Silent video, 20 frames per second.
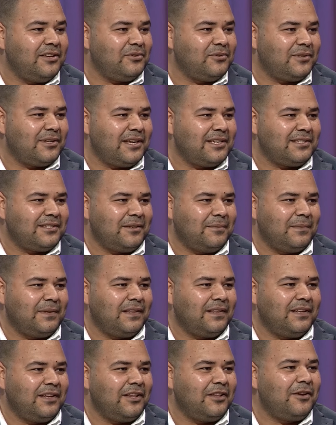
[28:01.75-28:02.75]
New
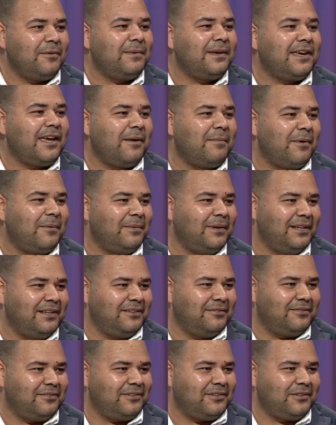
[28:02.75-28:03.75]
Testament, and he became a
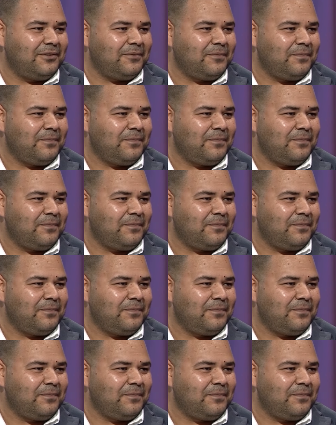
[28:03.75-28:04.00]
believer.